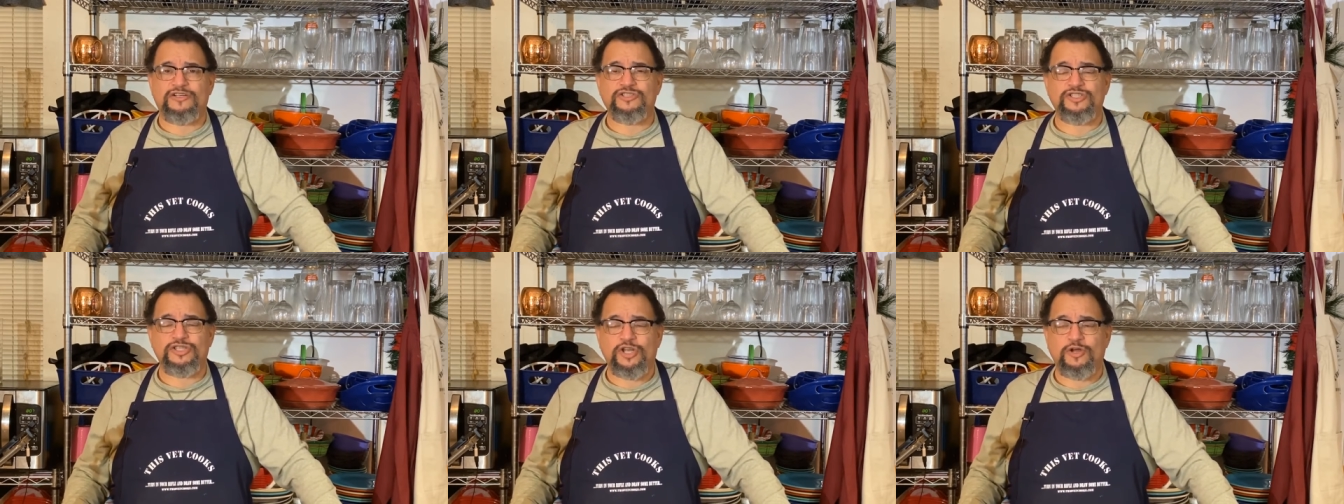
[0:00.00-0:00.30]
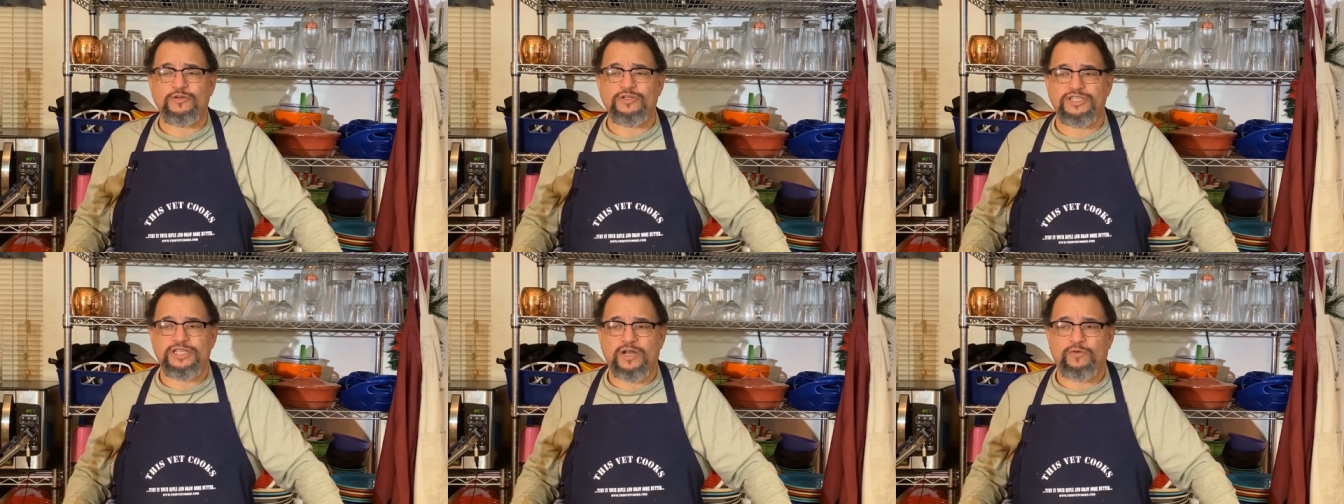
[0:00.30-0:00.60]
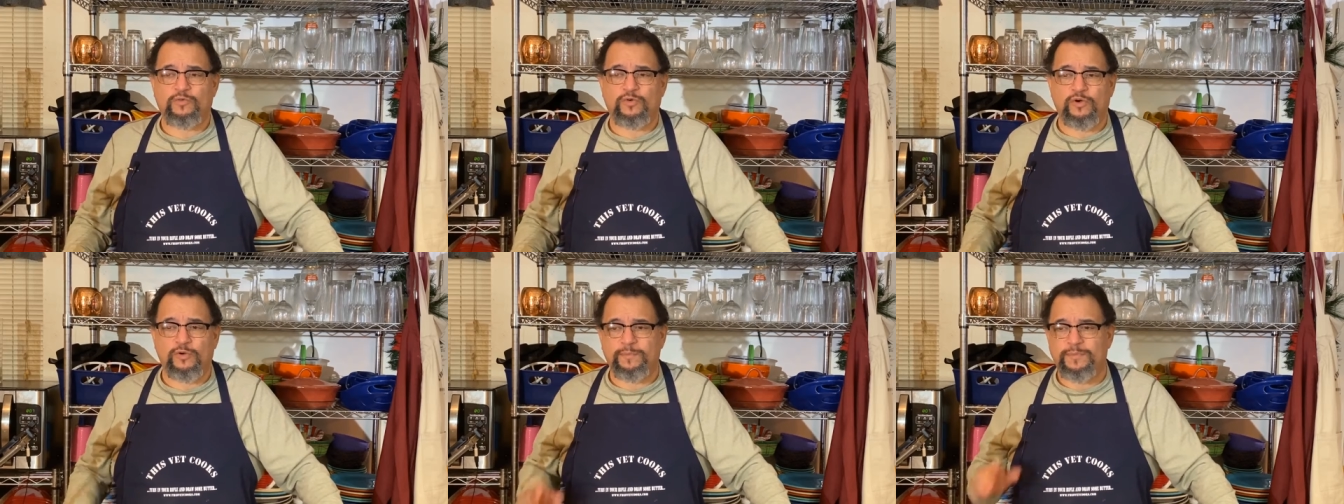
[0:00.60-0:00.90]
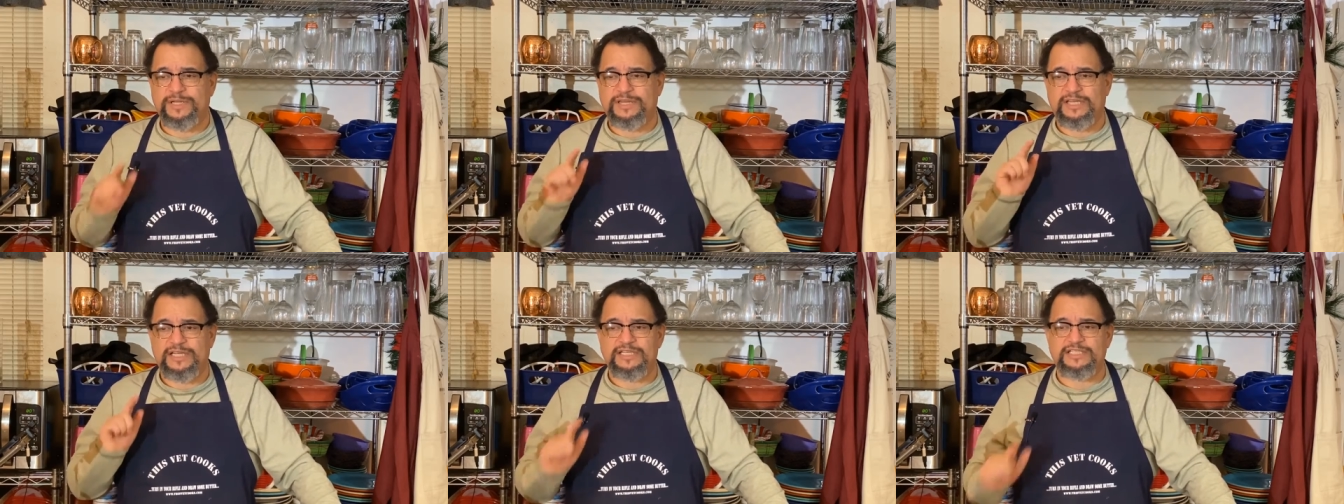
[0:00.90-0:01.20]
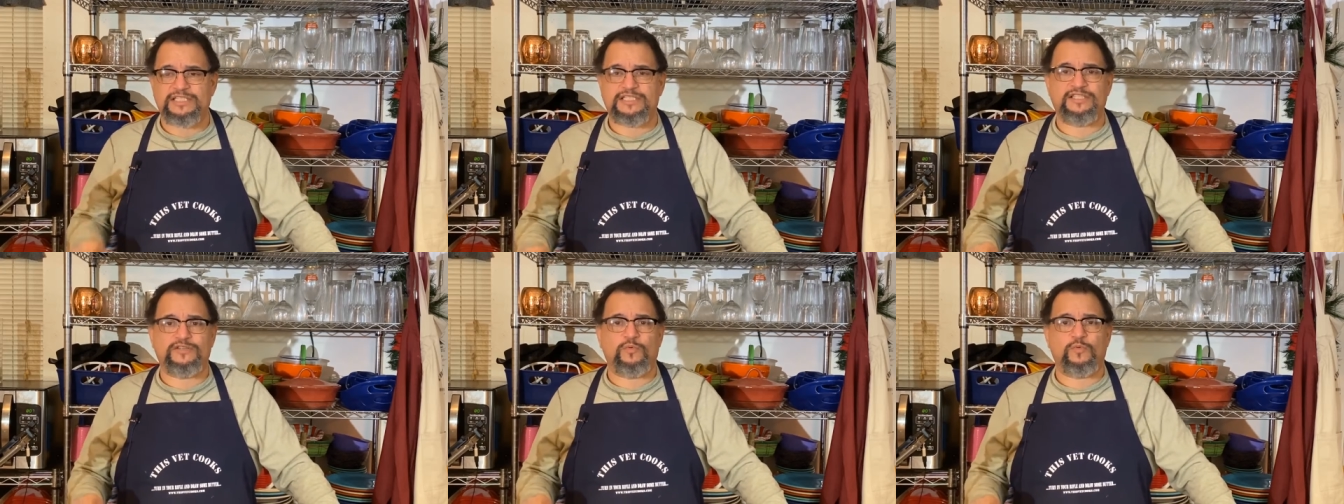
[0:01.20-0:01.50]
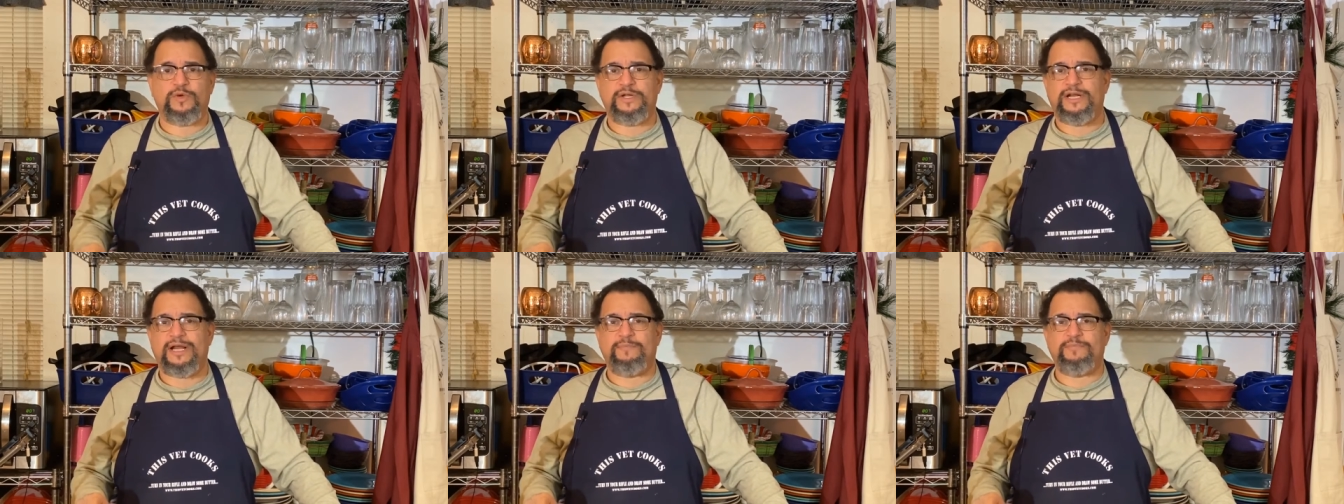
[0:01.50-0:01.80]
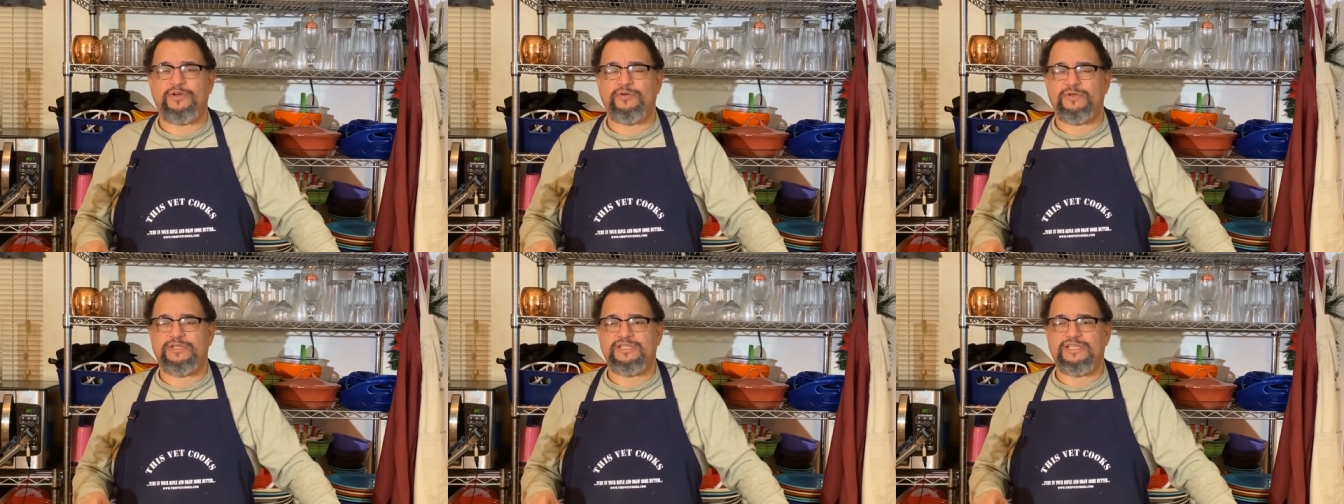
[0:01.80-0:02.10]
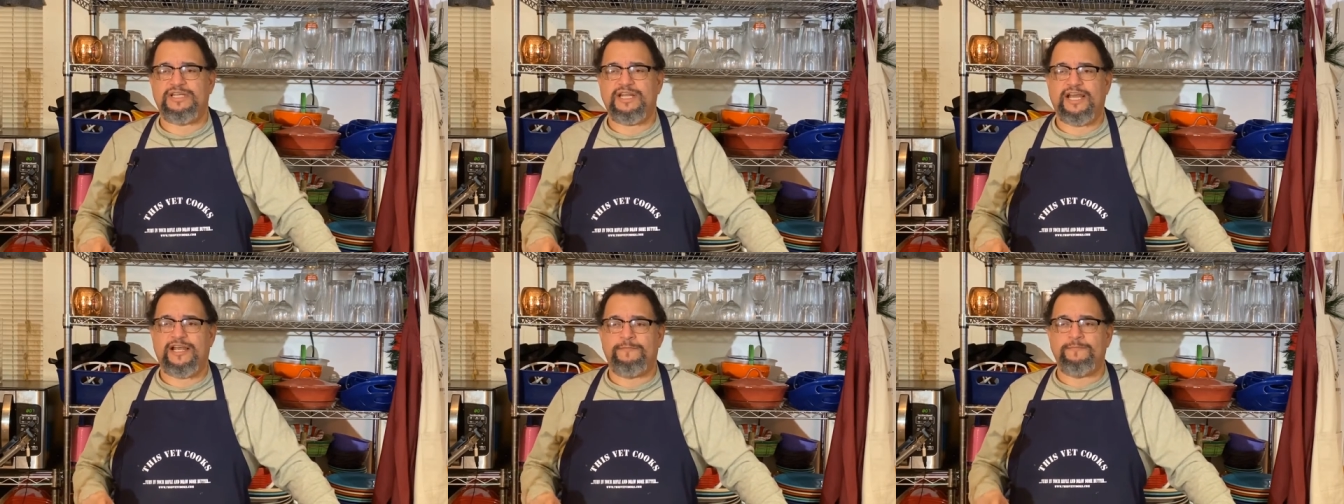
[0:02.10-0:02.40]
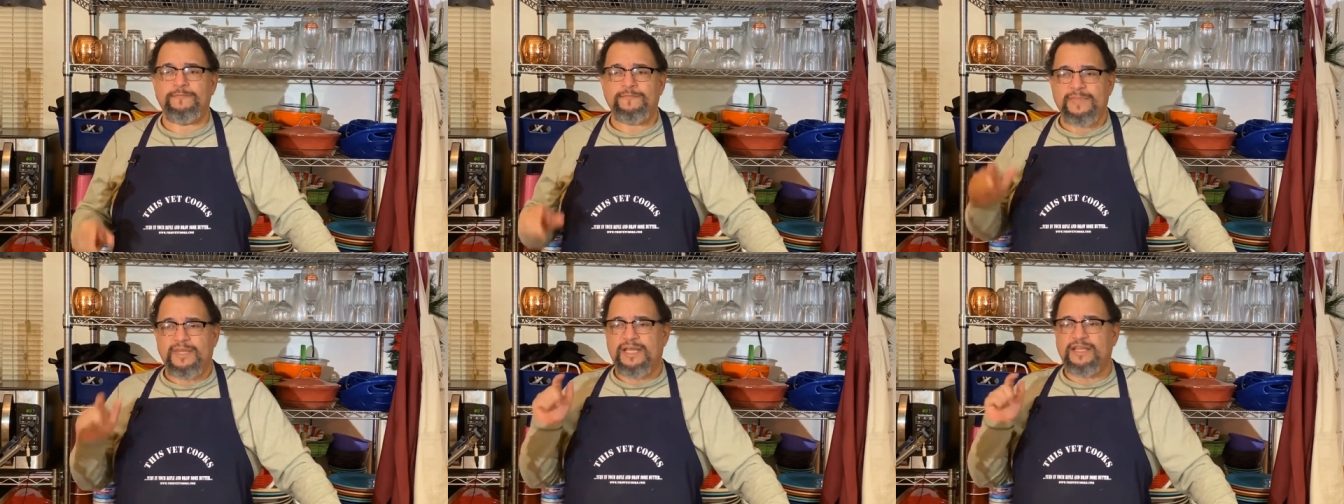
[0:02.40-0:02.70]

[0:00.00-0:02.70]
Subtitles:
There's no set rule, but this is the one I'm doing today.